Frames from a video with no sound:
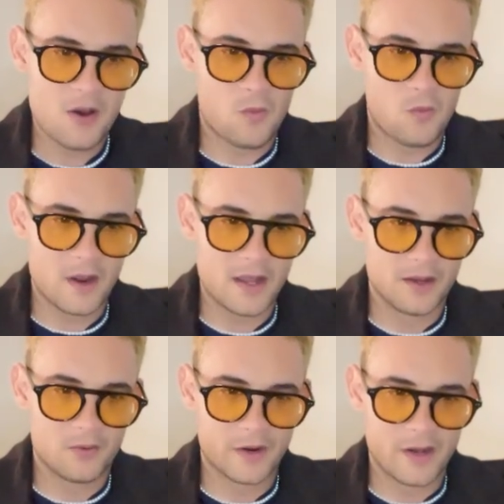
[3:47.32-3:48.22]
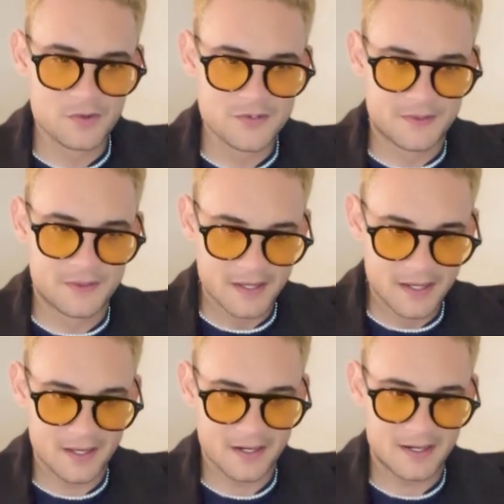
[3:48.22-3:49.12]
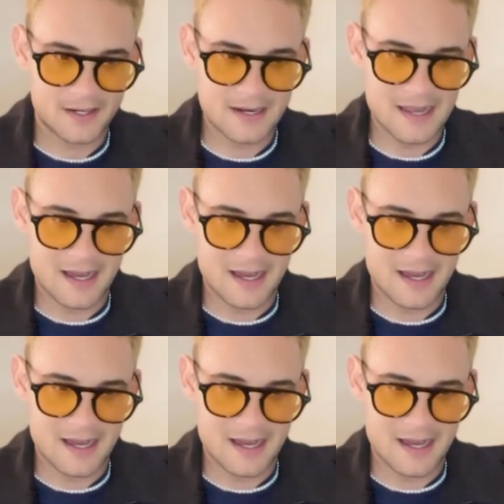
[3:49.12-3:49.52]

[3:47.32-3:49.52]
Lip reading: When I was there,